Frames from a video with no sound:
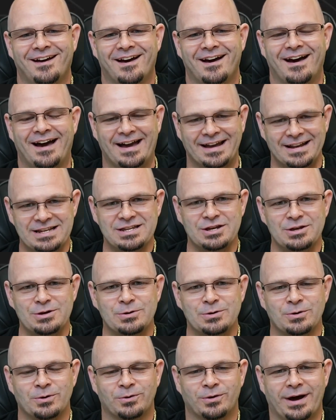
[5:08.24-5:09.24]
I
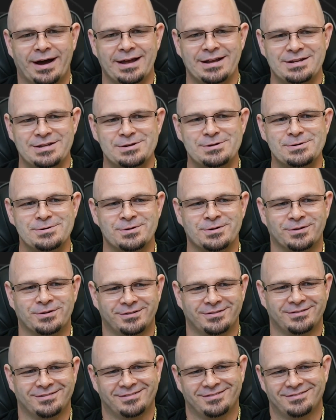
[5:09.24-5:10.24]
do.
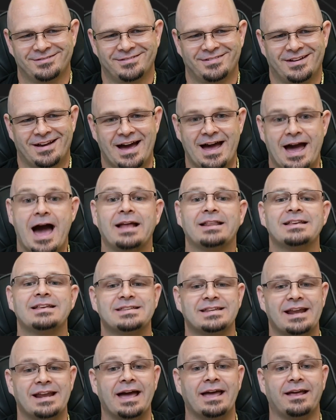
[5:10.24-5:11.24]
I
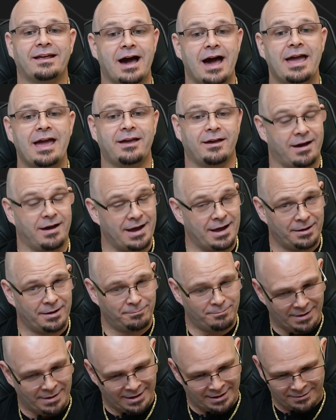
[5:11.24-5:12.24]
listen.
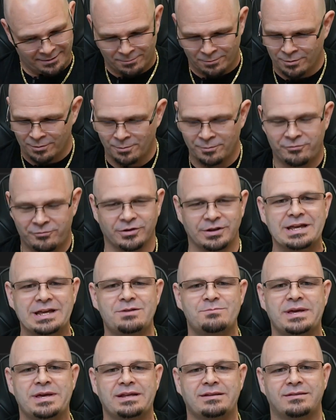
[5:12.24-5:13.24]
I will fully
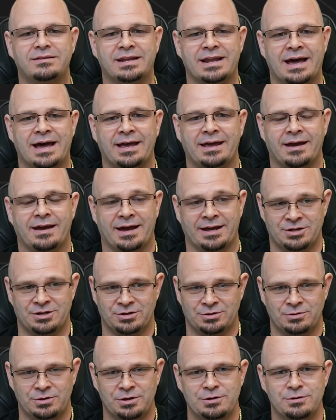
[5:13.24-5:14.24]
admit that I do
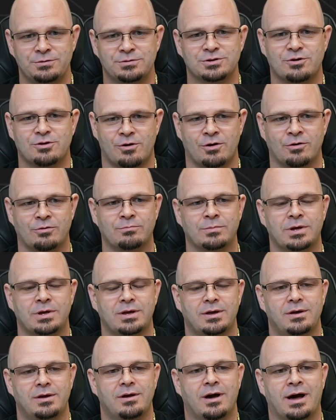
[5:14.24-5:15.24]
use Chrome.
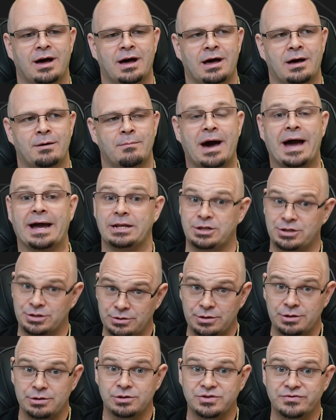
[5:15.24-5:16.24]
I do
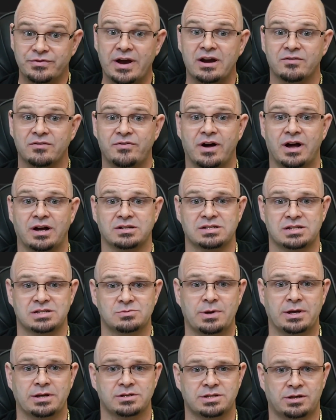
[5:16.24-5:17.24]
use Firefox as
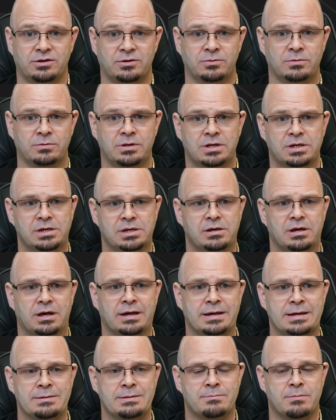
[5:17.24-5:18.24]
well too.
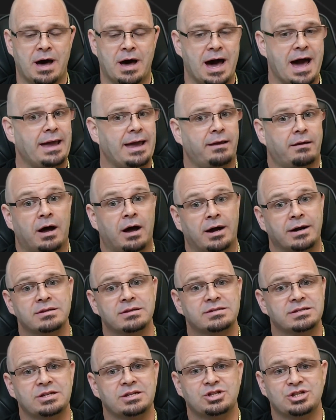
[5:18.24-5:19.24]
I
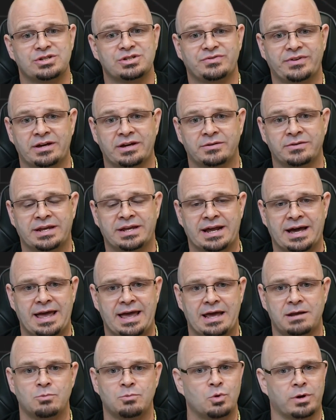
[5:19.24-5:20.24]
honestly just found that I
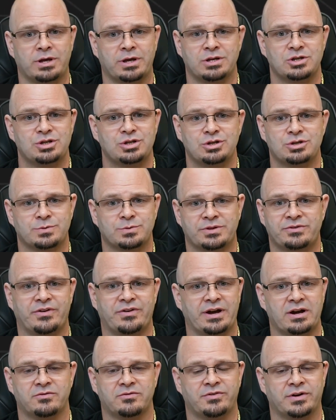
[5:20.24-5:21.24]
had more issues with
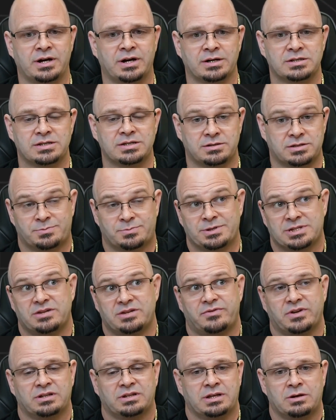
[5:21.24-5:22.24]
Firefox,
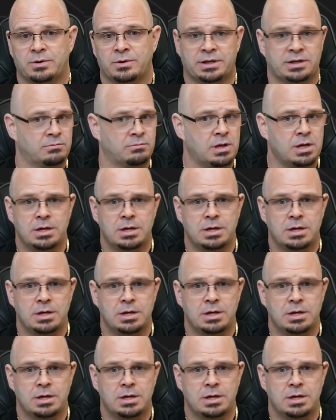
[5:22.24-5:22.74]
specifically when,